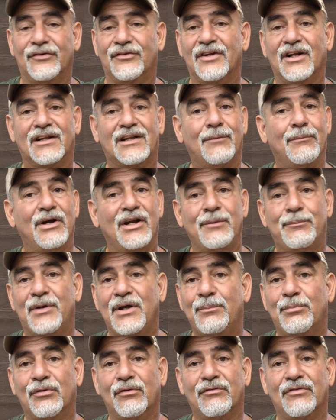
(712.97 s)
not that many
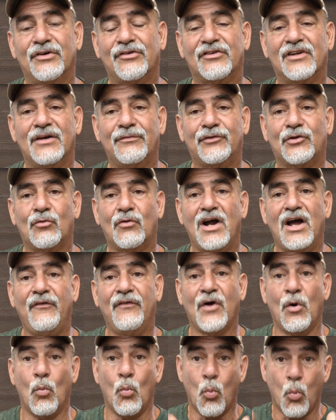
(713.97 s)
people of us left around
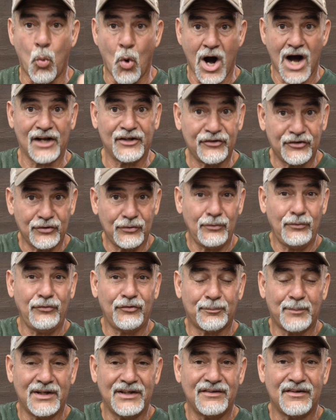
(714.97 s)
that want to
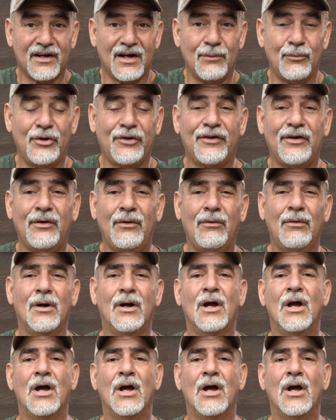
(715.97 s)
spend time with you